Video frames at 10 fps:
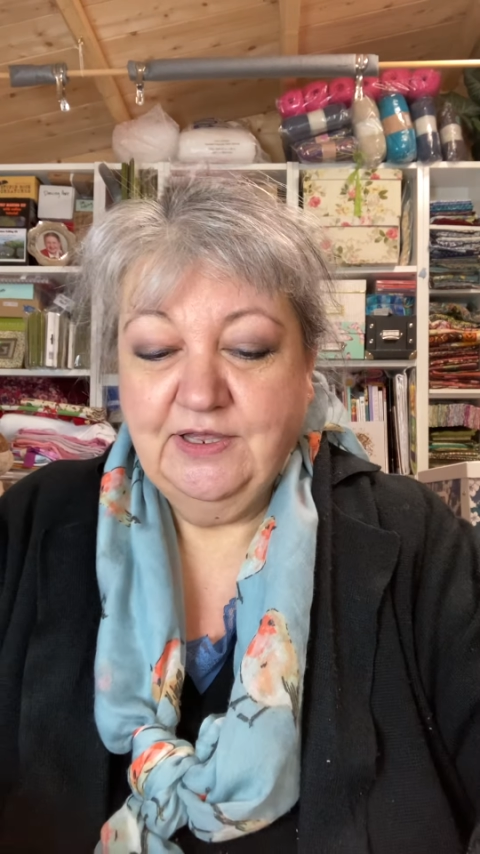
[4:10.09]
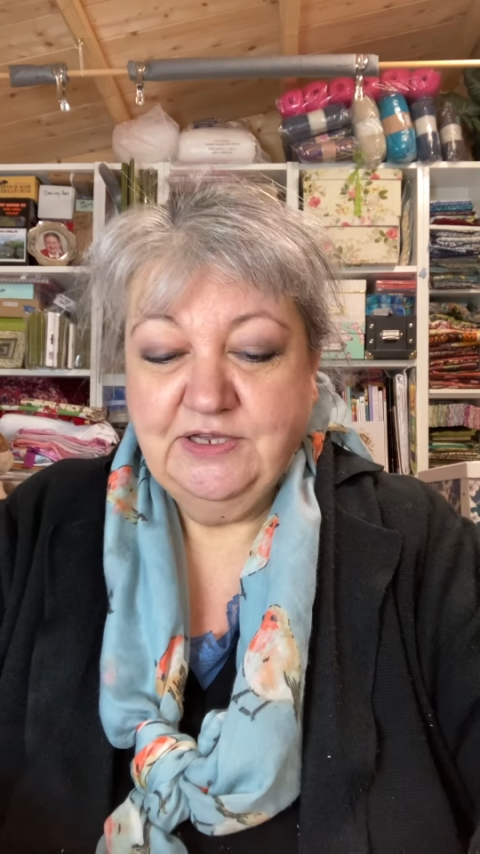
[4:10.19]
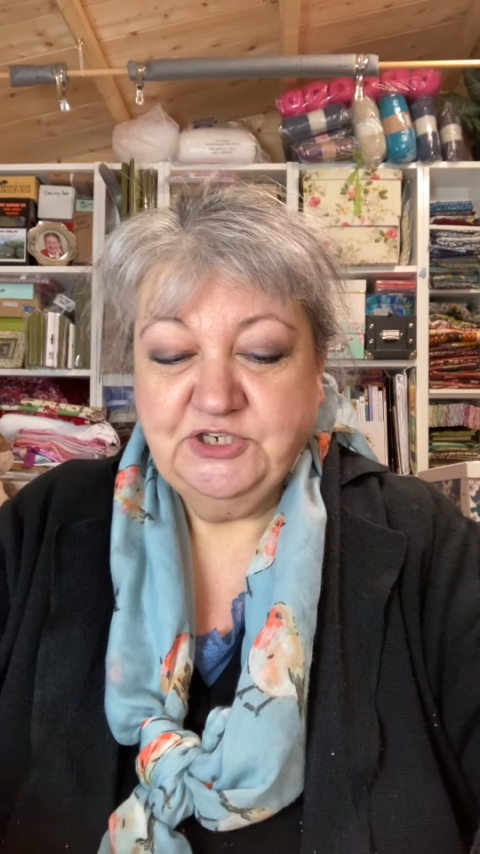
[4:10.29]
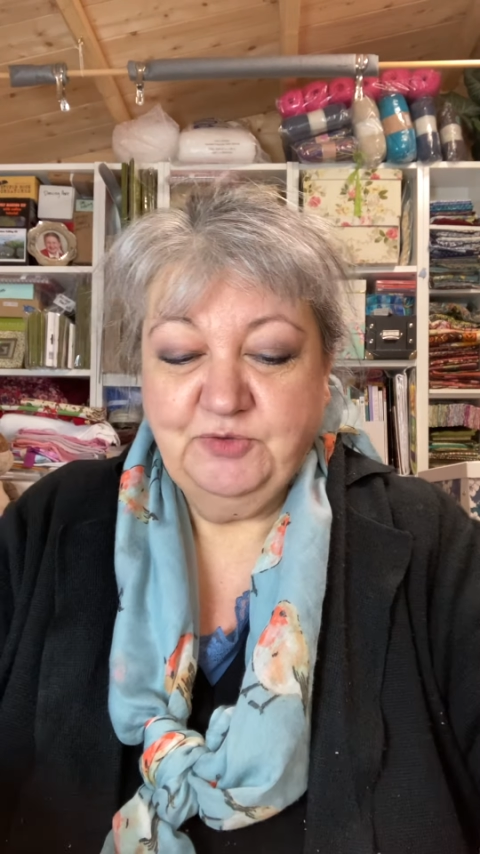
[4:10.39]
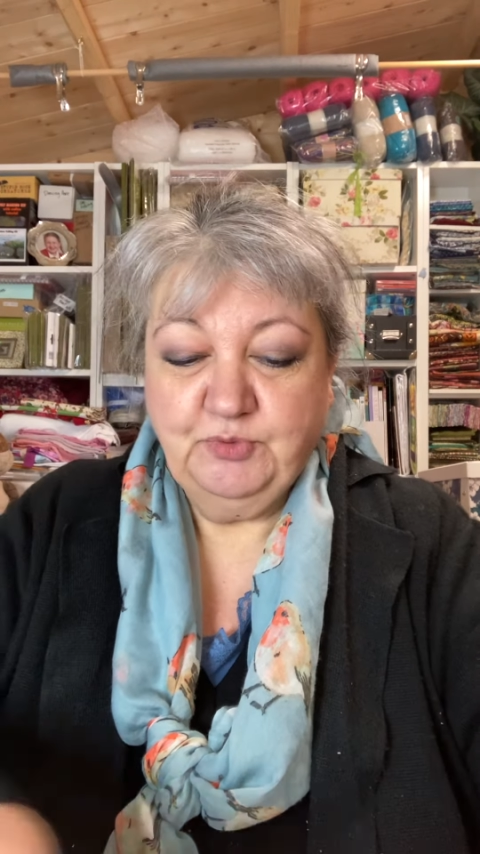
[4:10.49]

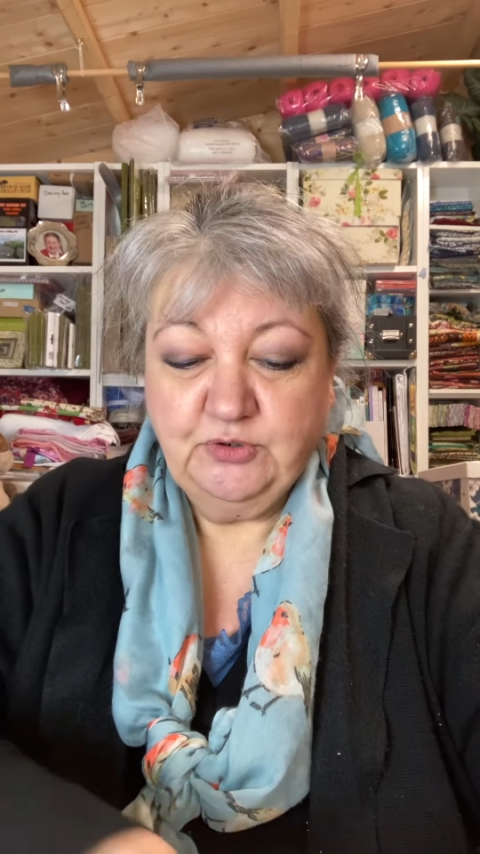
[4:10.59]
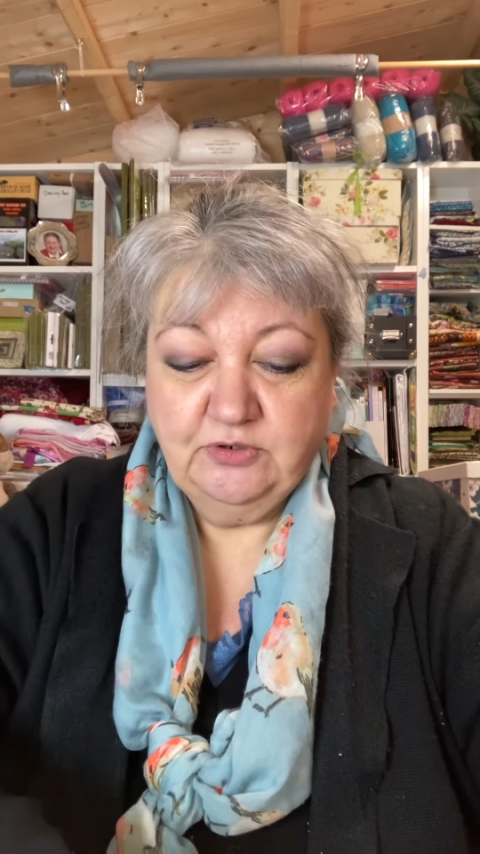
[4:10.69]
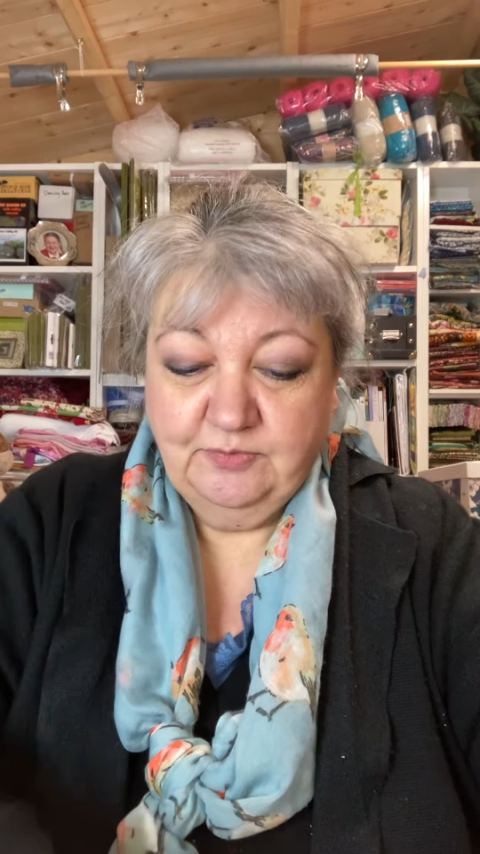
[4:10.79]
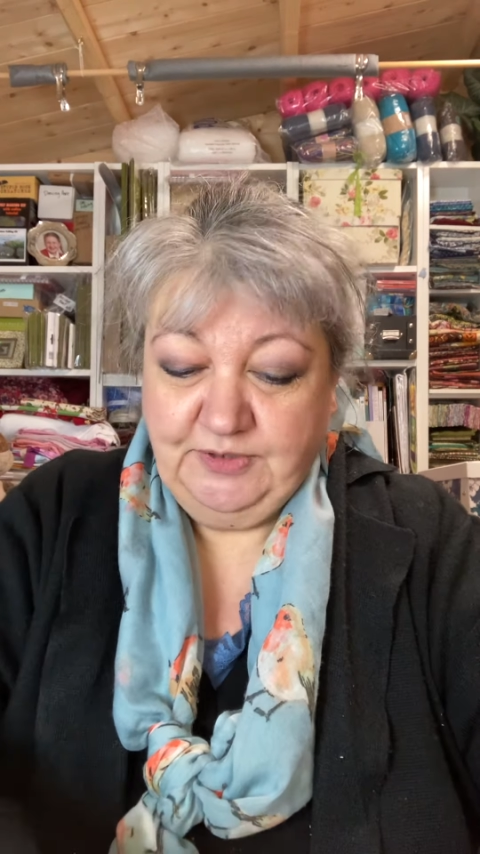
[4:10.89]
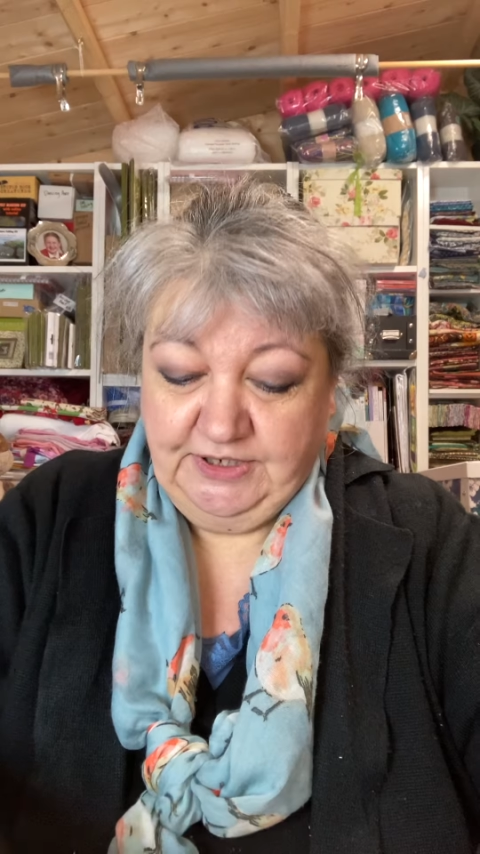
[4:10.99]
She
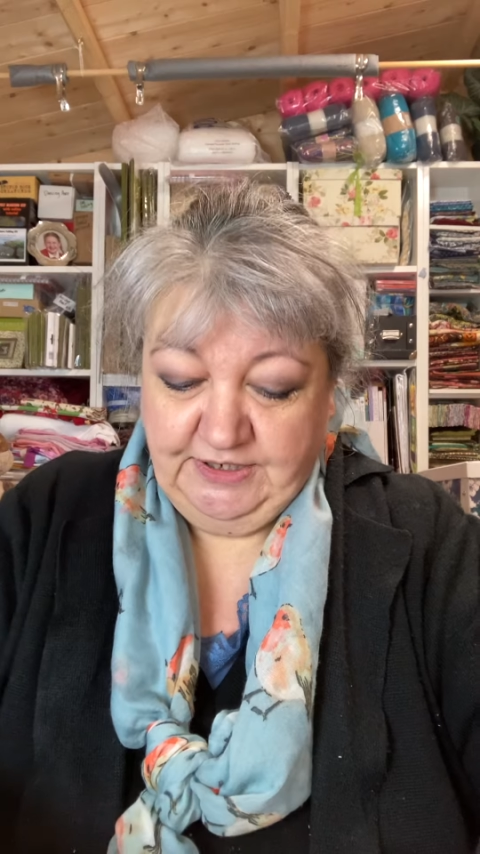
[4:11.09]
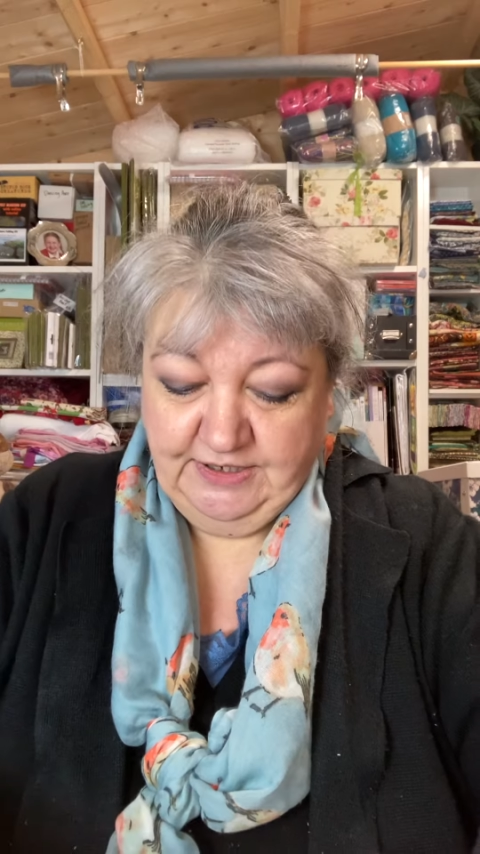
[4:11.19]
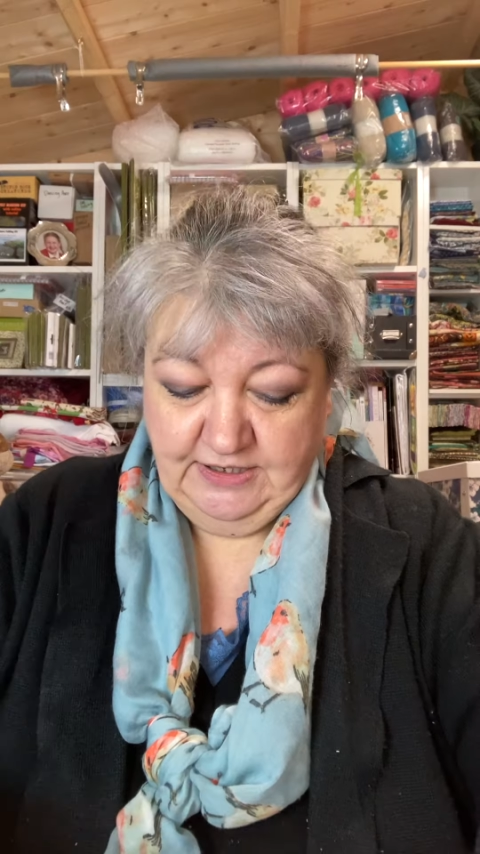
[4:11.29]
bought me